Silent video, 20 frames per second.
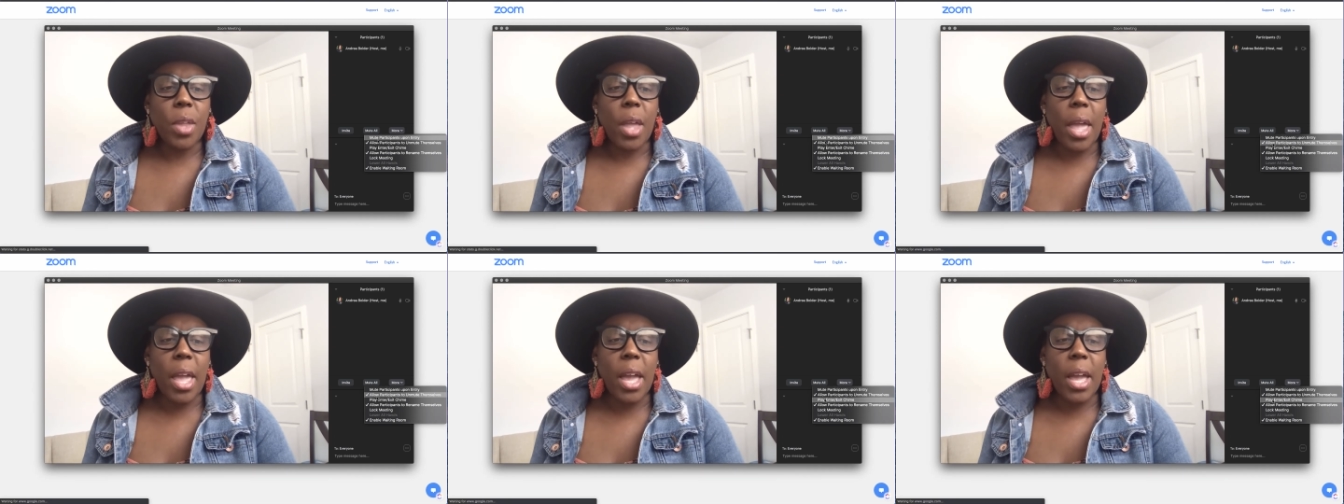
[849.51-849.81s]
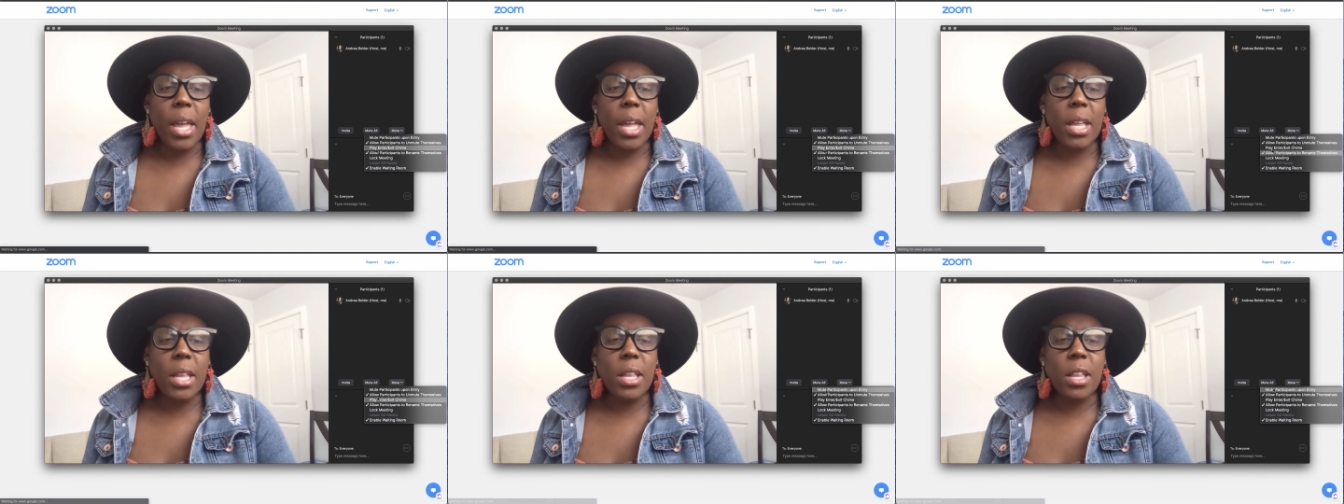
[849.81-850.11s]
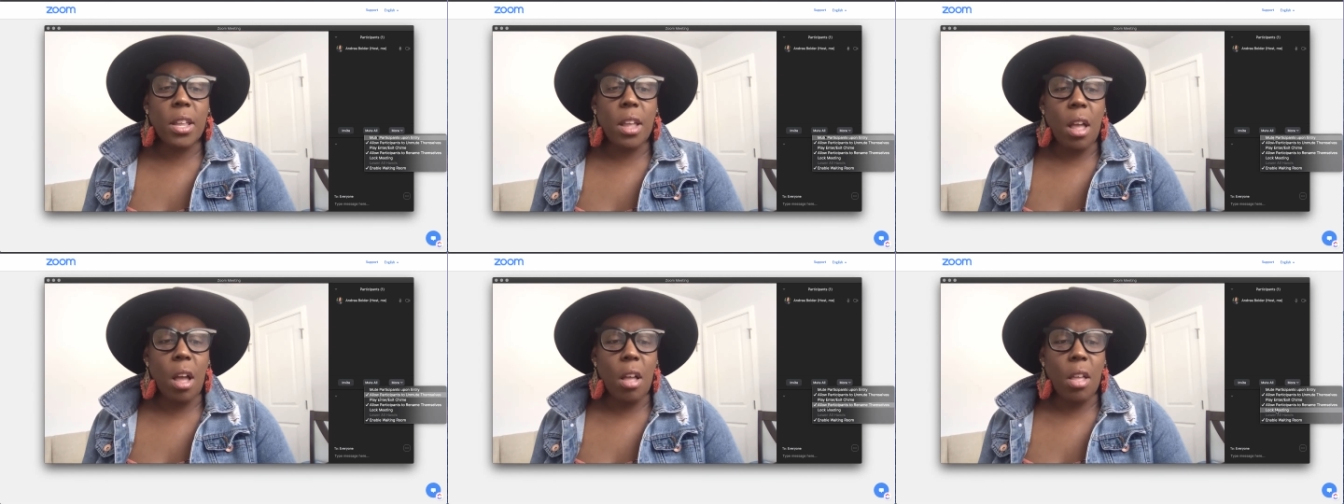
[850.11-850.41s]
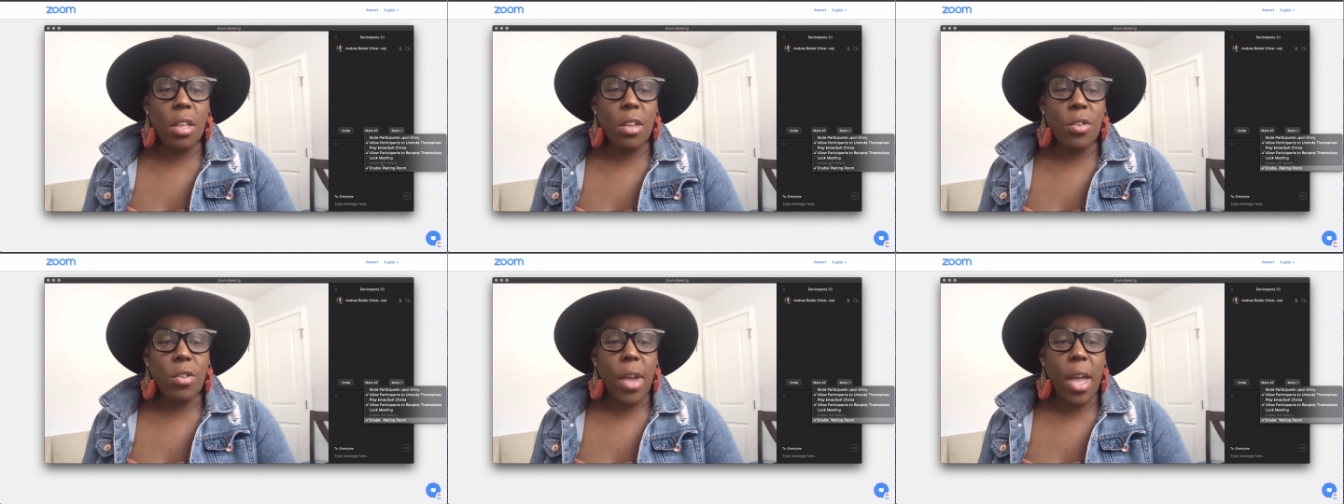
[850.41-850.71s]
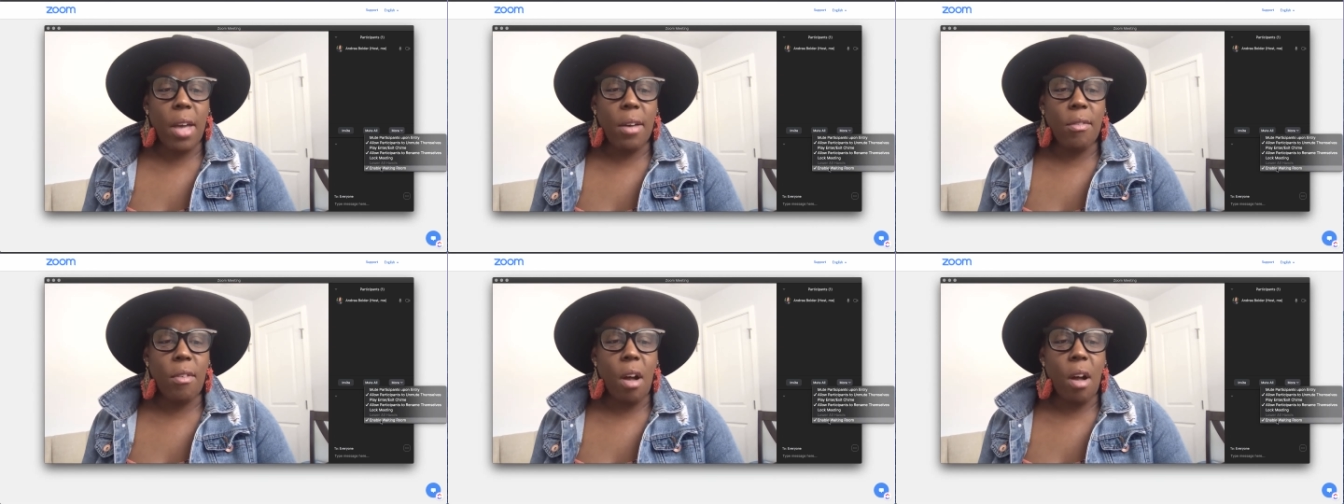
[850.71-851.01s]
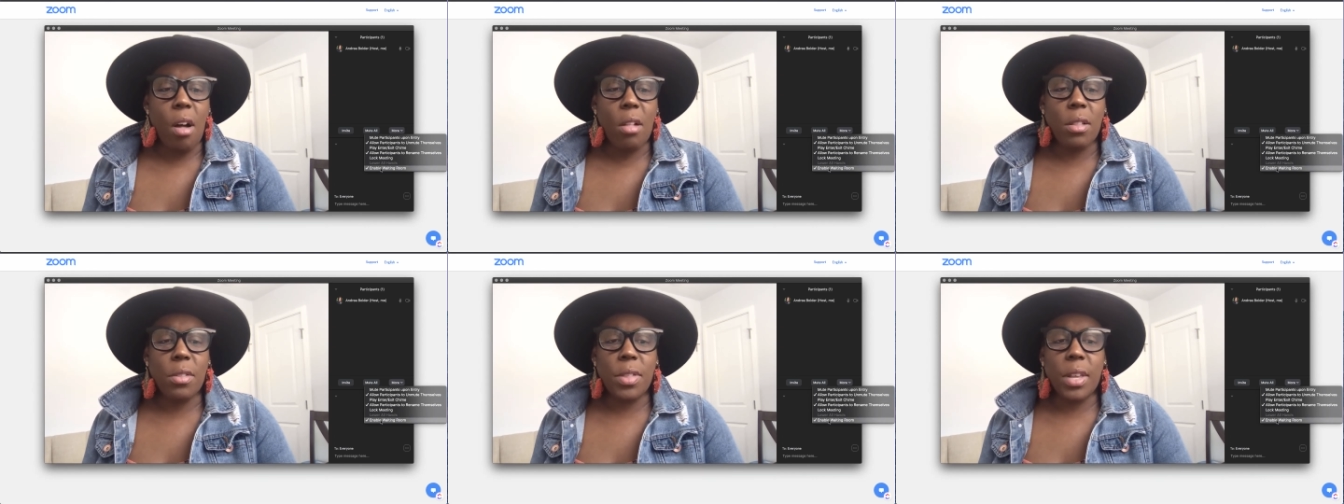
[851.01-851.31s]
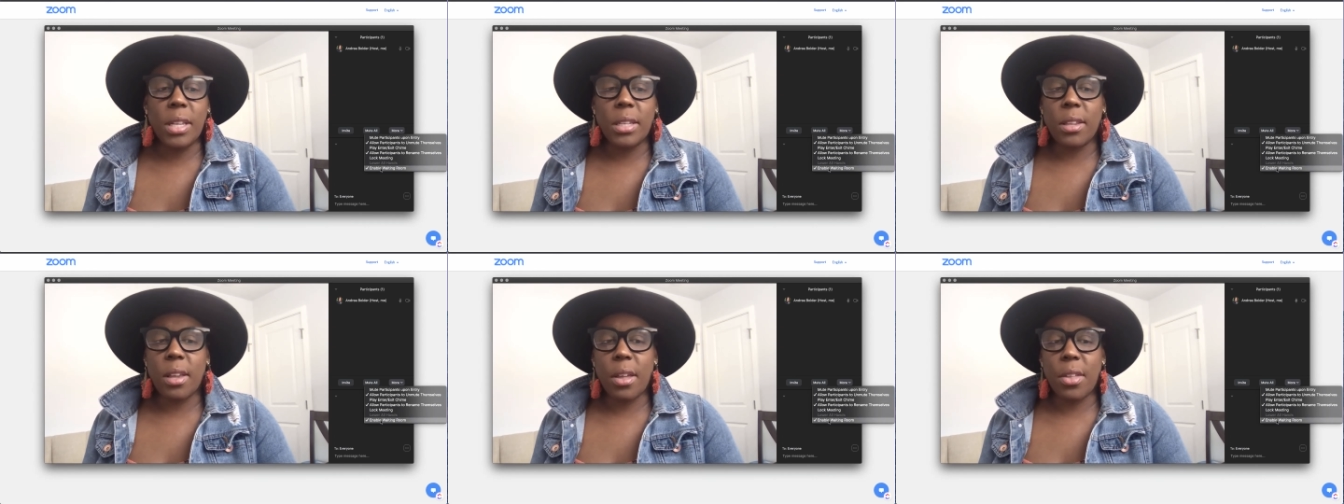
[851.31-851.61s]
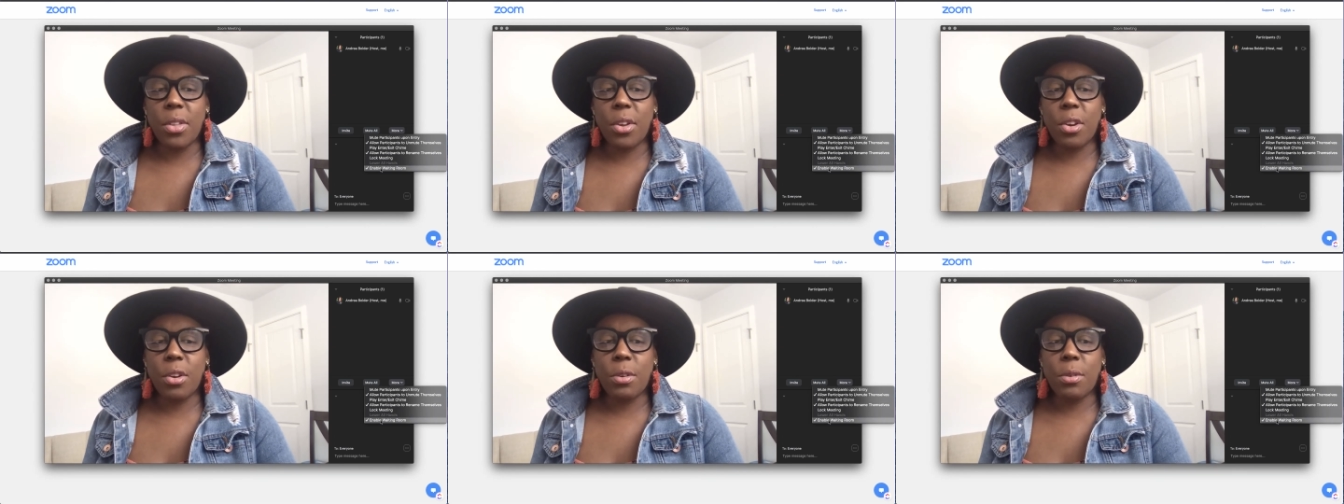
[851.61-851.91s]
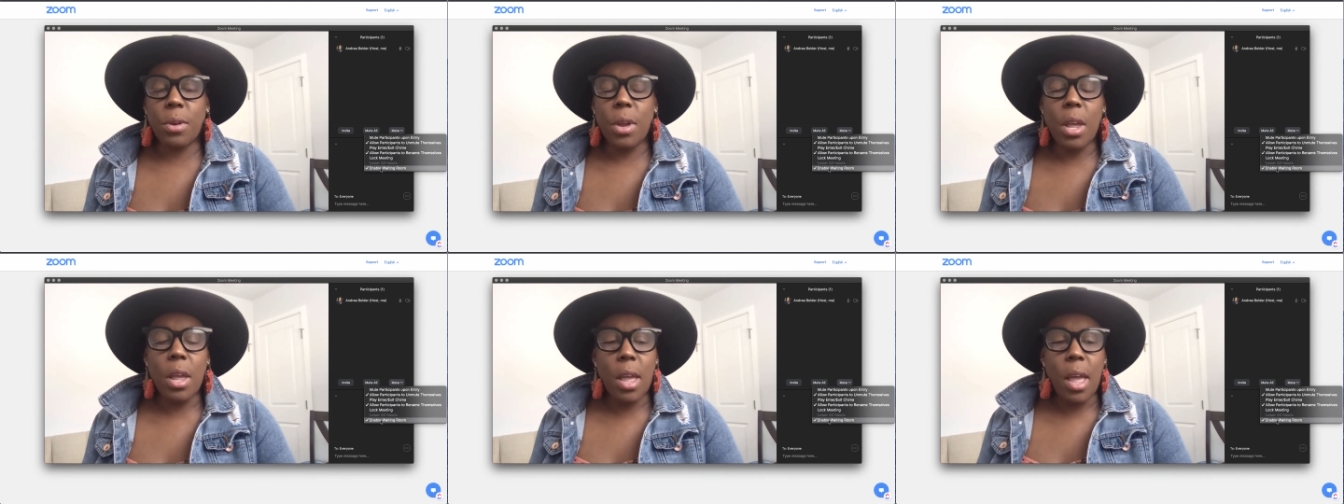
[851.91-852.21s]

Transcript: And you have all of these other